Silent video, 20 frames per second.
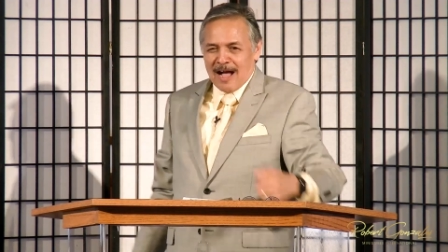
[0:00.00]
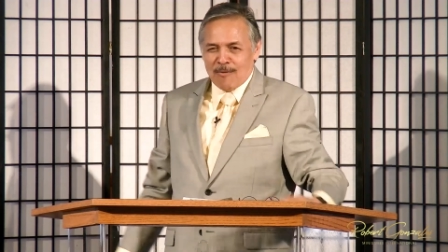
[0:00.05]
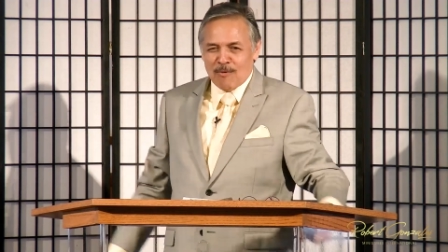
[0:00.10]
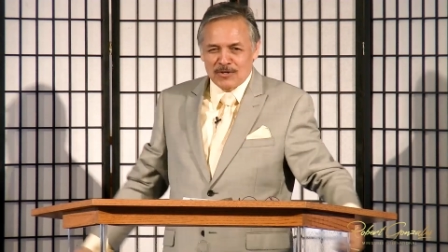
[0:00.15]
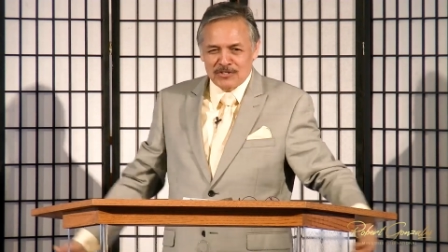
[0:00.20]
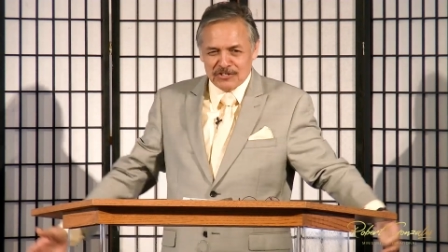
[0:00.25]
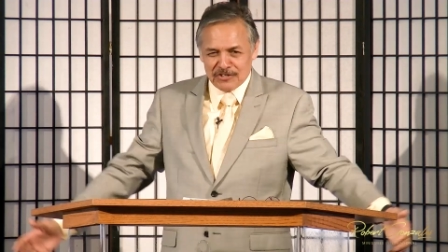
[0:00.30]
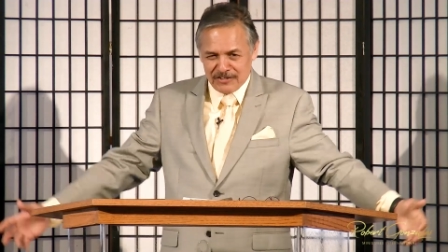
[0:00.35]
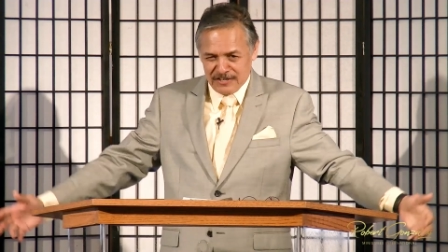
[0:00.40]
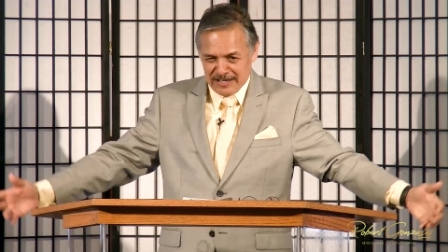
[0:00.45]
I
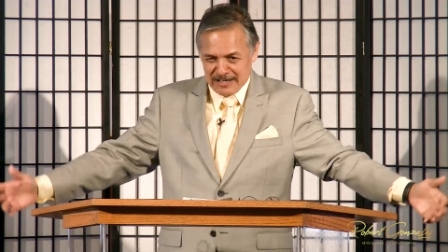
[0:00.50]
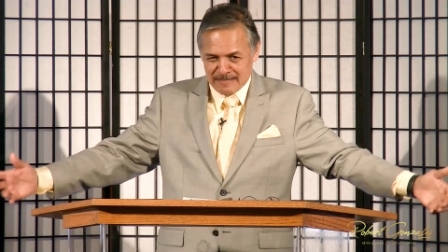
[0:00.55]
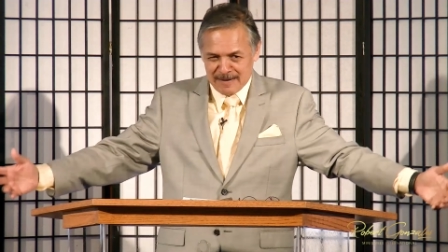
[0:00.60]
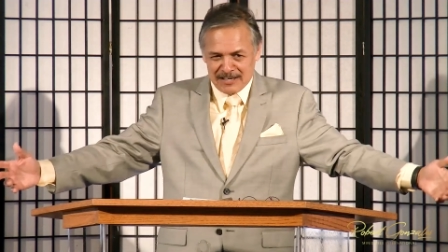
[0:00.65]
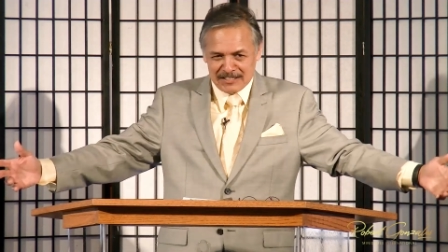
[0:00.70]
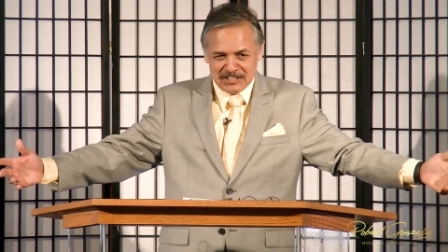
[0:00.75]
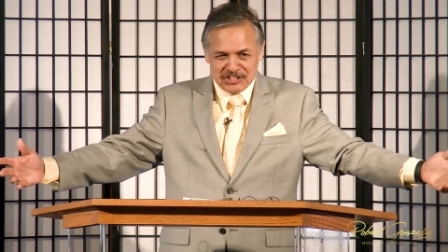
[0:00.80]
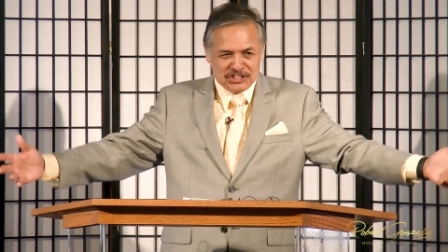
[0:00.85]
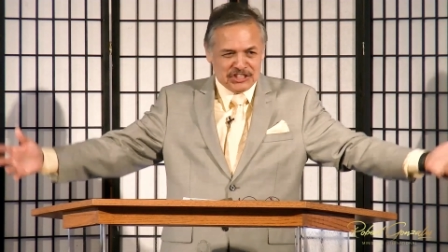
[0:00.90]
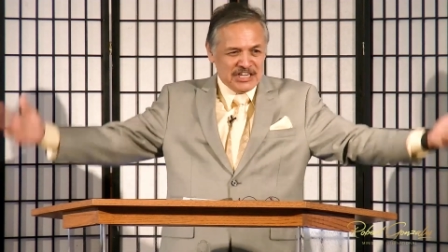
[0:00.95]
want you to think
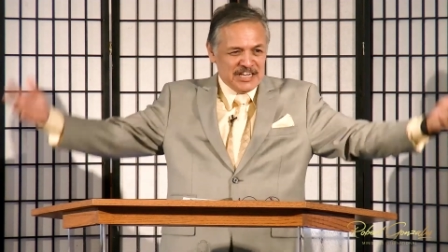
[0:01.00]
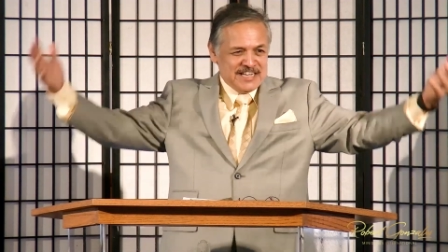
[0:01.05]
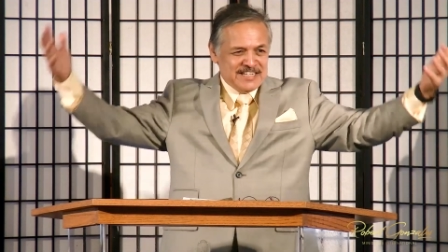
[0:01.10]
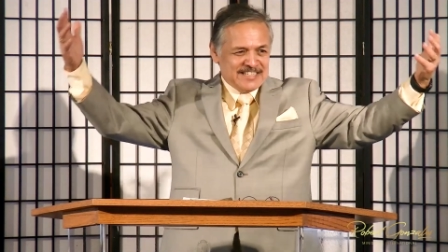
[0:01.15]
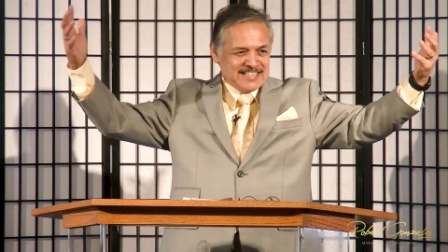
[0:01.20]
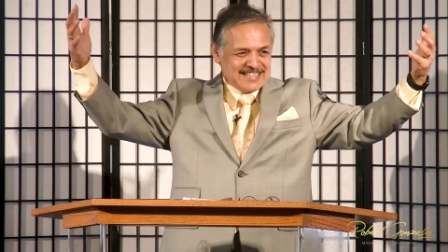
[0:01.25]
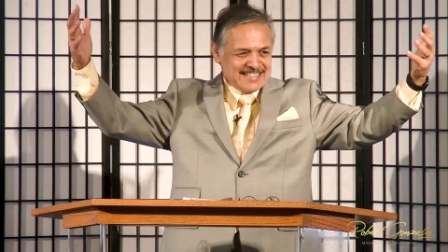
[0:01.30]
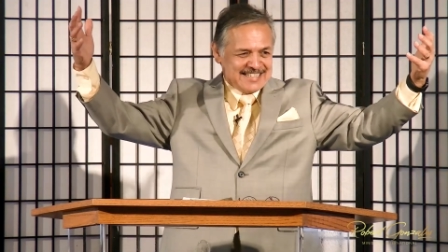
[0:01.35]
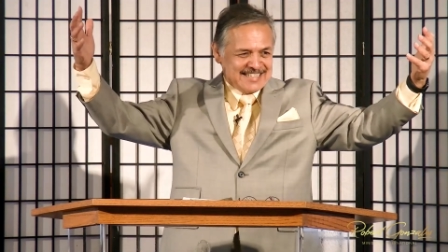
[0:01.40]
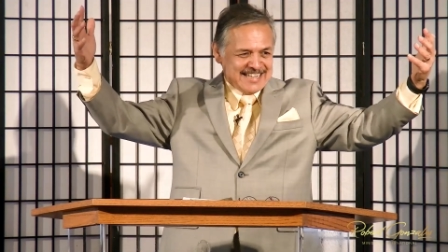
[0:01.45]
about
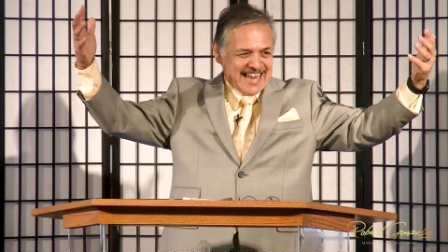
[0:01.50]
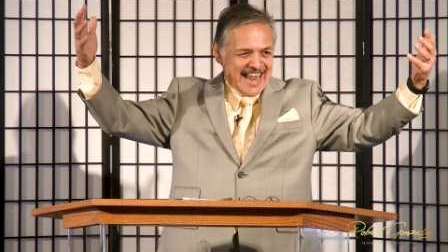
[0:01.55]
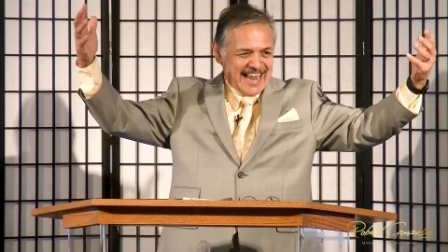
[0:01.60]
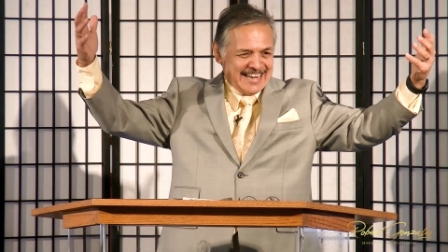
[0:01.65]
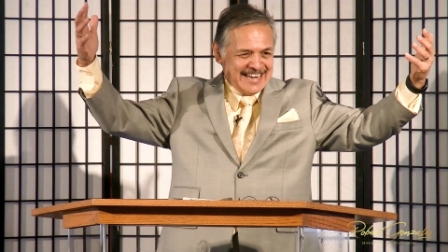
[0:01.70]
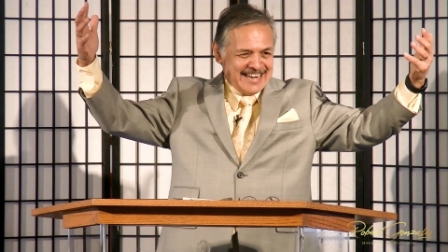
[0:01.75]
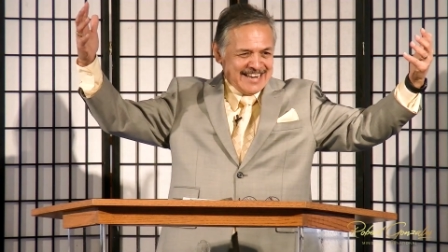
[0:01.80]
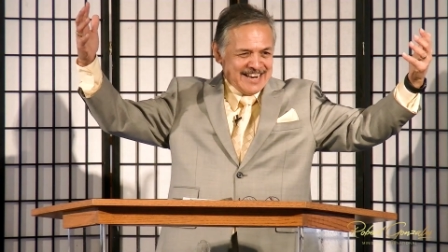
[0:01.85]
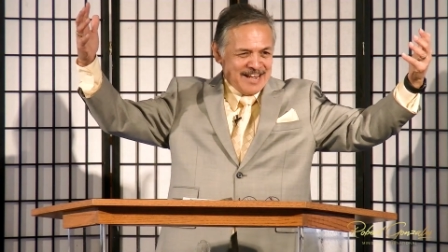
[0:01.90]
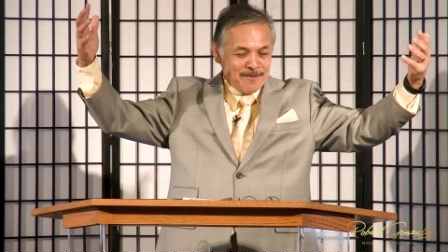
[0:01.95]
Jesus
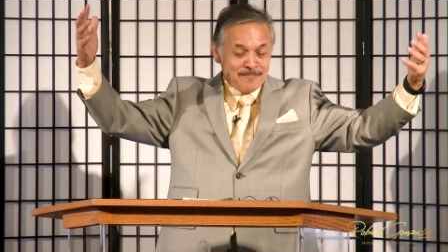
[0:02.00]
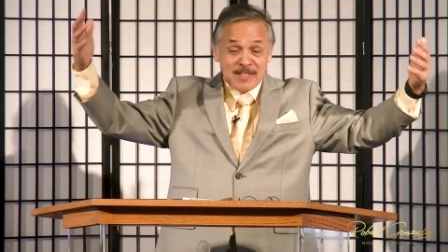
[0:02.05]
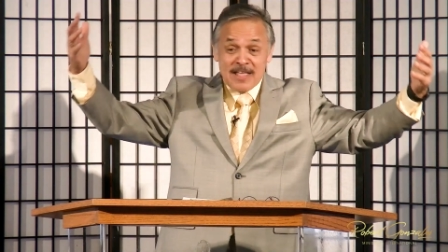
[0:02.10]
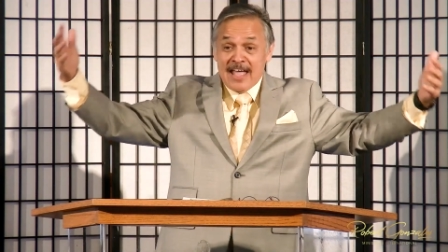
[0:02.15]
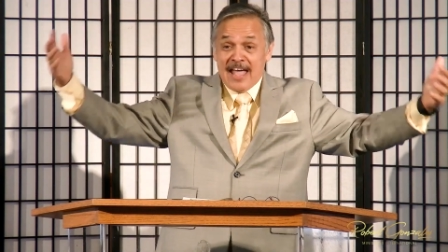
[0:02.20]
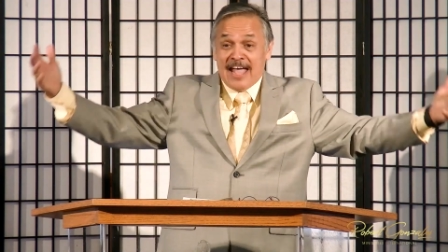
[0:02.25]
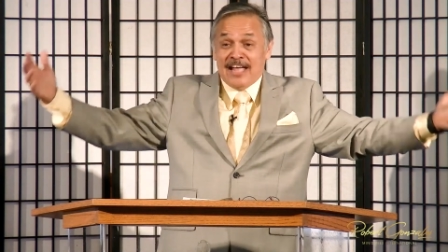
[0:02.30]
standing up